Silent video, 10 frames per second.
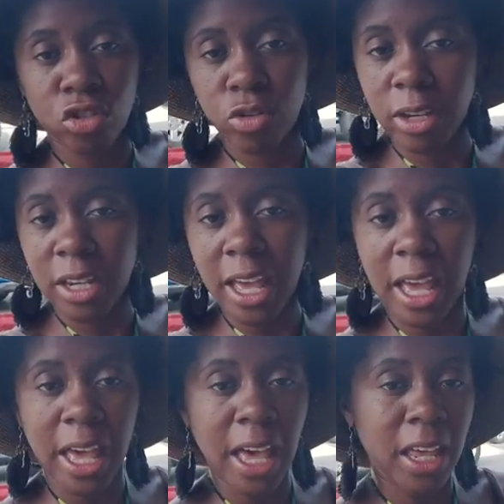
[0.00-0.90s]

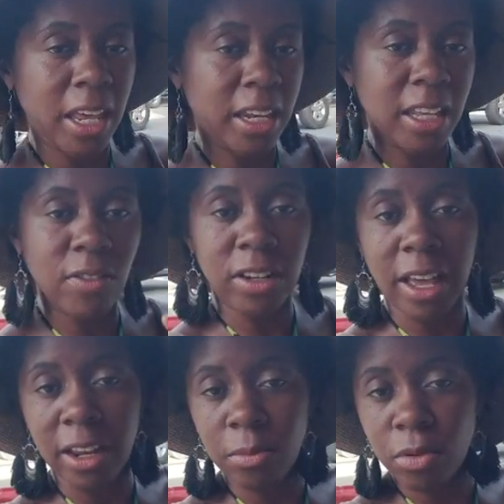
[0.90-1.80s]
Trinidad, and even
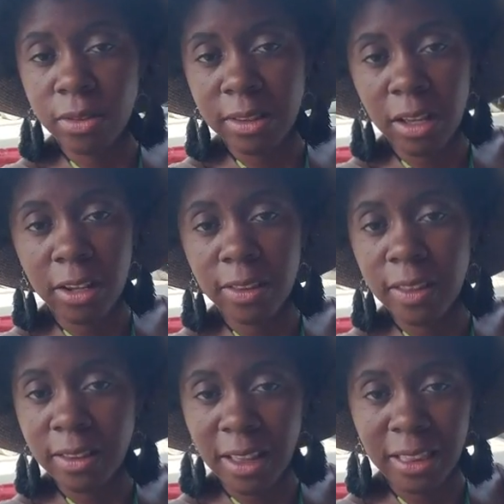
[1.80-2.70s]
down in Brazil and
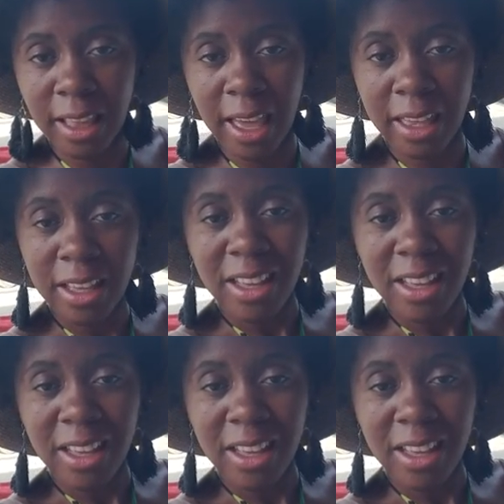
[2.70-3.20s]
things like that,